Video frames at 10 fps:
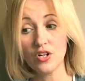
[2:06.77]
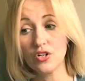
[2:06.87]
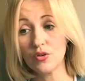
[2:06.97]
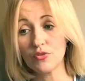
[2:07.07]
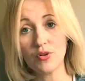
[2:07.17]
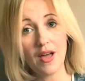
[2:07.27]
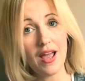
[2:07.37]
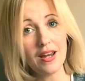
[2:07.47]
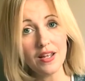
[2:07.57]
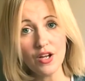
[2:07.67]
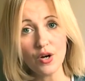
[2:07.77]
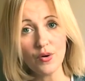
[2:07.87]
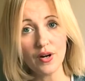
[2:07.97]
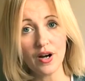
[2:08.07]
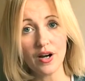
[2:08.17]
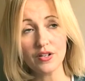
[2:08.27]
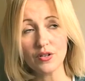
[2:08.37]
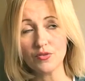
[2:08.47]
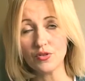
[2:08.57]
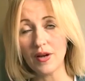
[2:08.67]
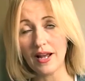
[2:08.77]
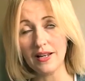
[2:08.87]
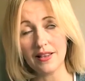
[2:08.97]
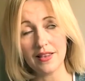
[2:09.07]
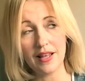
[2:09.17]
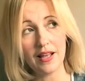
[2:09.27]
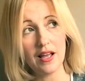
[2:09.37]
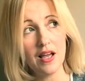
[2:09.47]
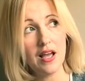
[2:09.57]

Don't do any yoga, don't do anything.